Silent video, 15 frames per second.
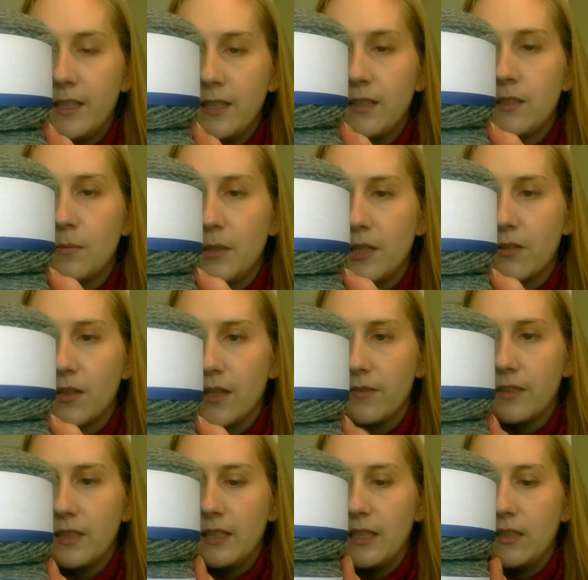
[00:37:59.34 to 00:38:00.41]
to be
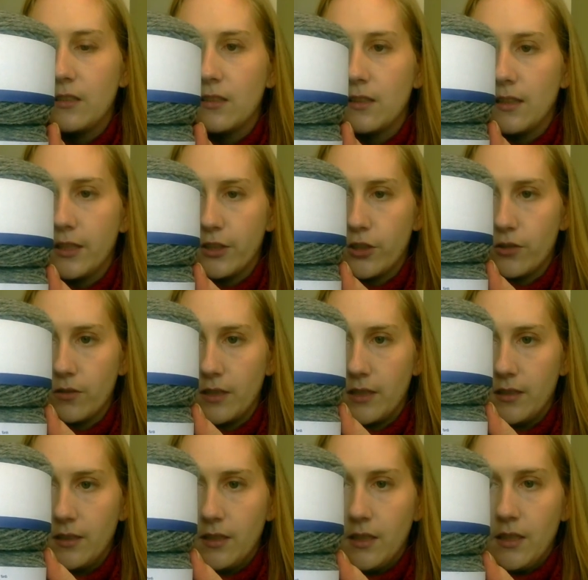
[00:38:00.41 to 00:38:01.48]
crafted into luxury.
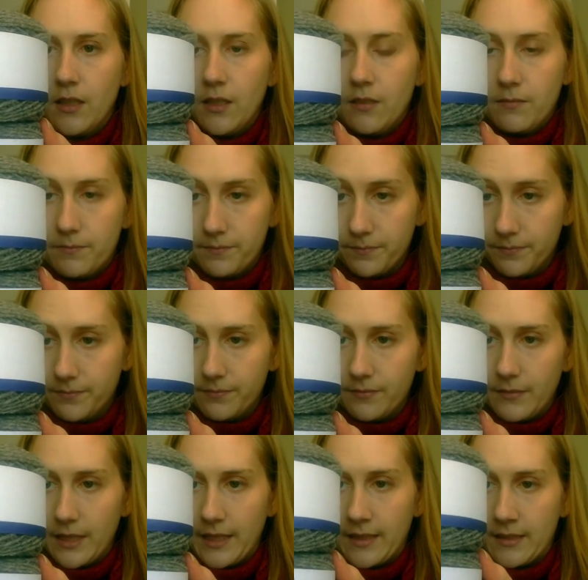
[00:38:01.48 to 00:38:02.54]

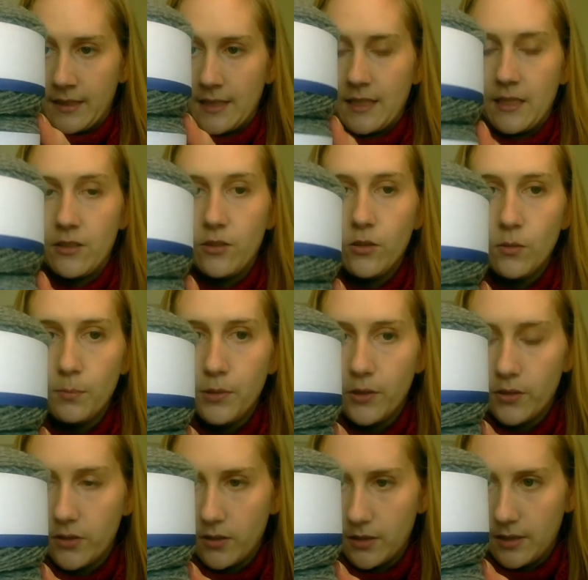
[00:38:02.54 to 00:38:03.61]
And it says your
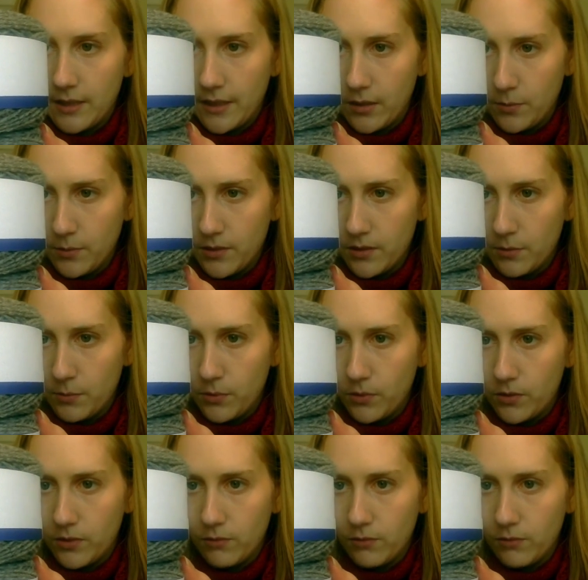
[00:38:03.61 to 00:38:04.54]
purchase helps support